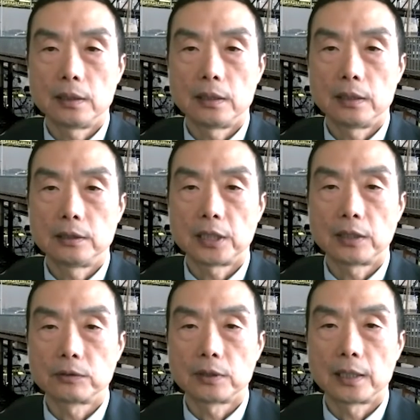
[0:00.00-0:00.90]
in
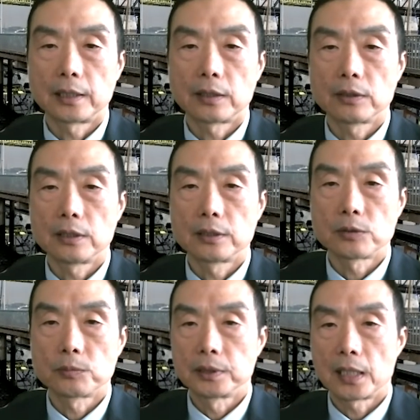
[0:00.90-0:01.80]
general, I think all the
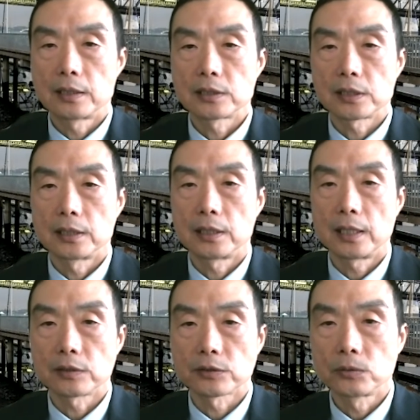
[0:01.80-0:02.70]
superintendents and
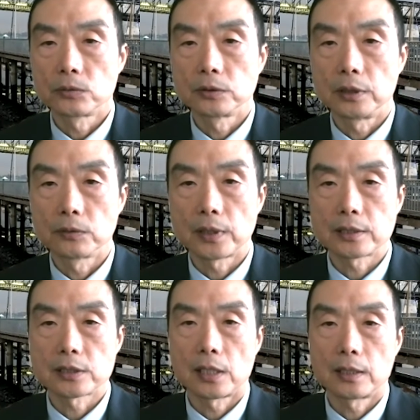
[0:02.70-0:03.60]
heads of school know
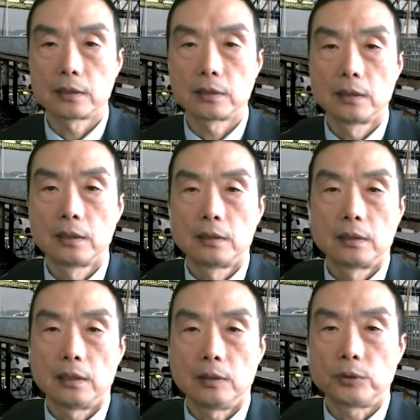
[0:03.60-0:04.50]
that's not
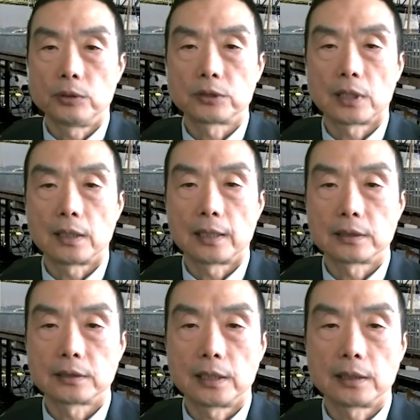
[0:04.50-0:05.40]
an approach I like to
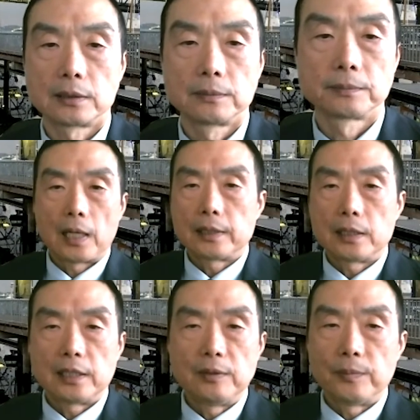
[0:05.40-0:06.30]
take. I
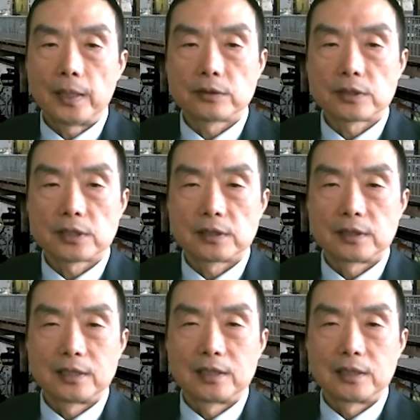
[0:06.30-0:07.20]
get emails
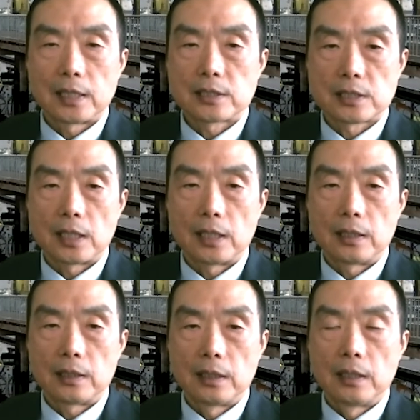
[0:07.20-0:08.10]
that
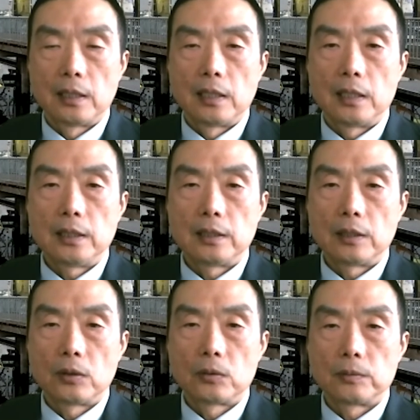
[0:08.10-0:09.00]
say, you
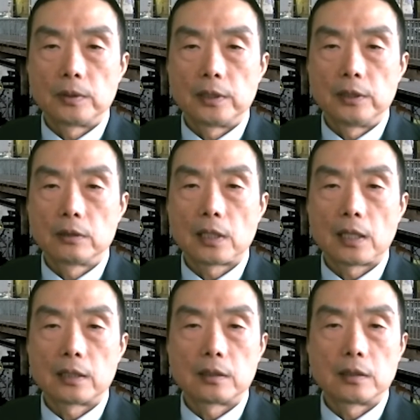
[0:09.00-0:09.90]
know, you're
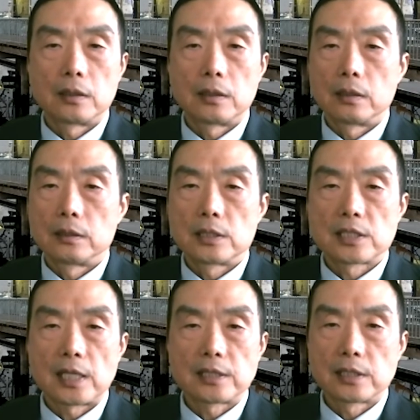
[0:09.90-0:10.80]
not
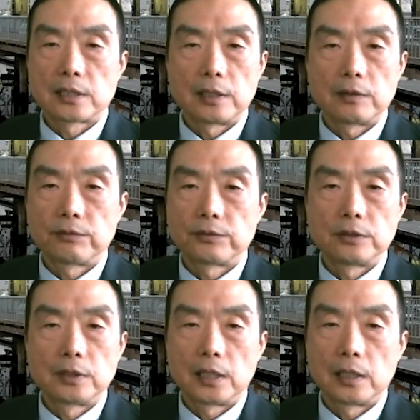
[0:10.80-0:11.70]
sensitive
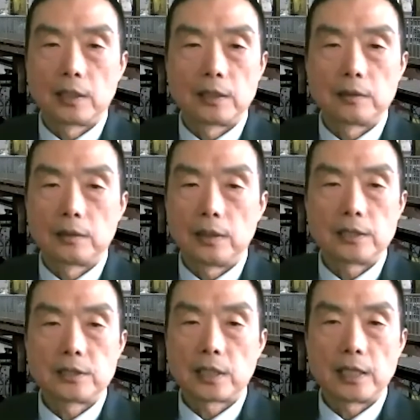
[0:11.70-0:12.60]
to the
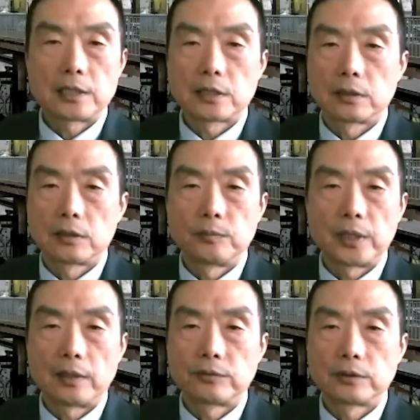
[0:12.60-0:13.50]
educational and
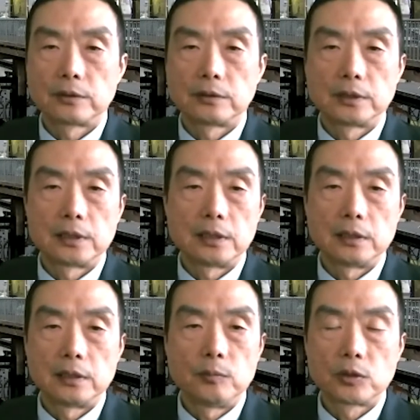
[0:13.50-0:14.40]
behavioral and
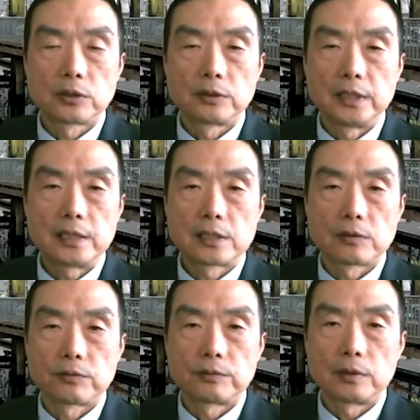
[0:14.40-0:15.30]
emotional needs of